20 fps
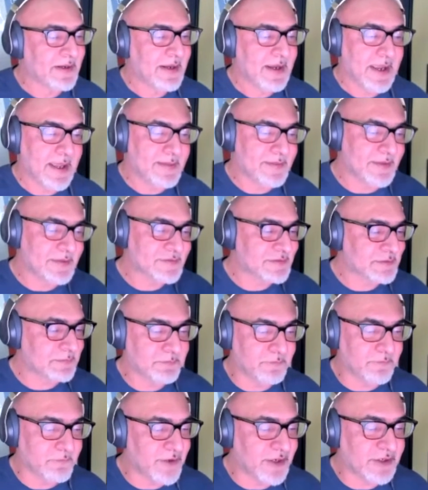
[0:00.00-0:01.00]
And then
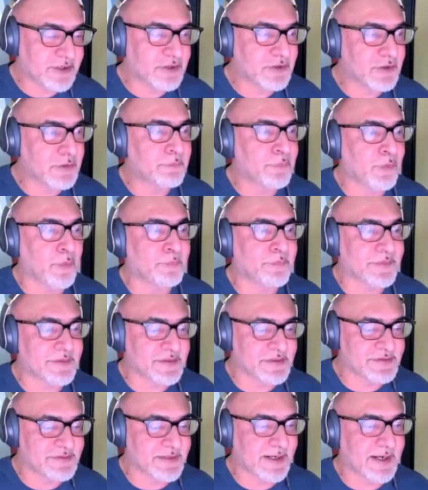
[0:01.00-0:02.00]
some regular
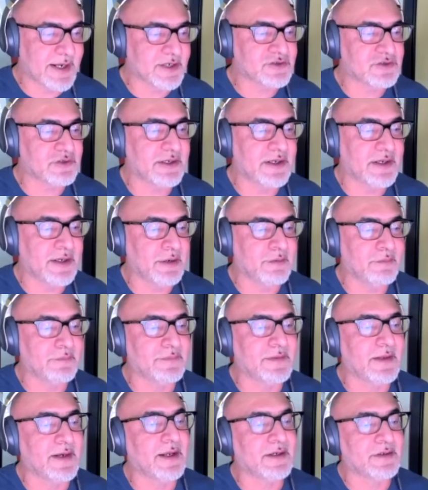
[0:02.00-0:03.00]
properties that I actually have
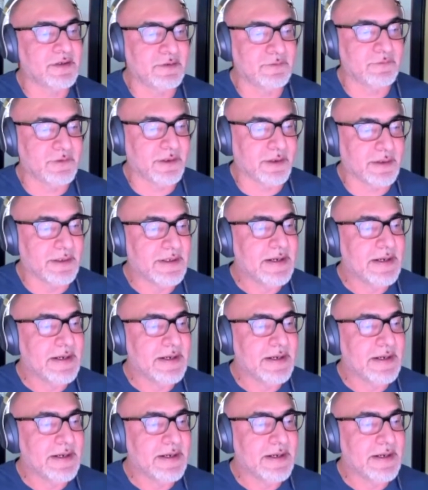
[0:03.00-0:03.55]
that I can run.